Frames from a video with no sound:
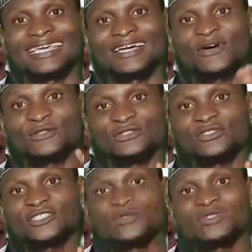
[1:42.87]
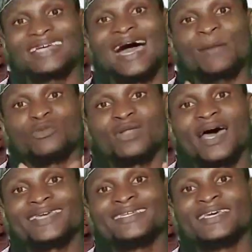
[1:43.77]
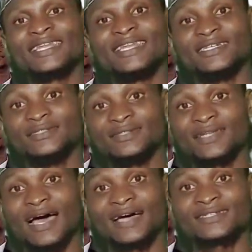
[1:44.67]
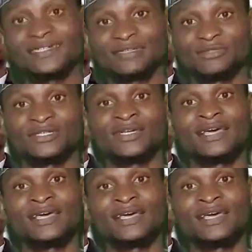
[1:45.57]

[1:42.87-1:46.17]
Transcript: in conjunction with Abdullahi Legal Academy.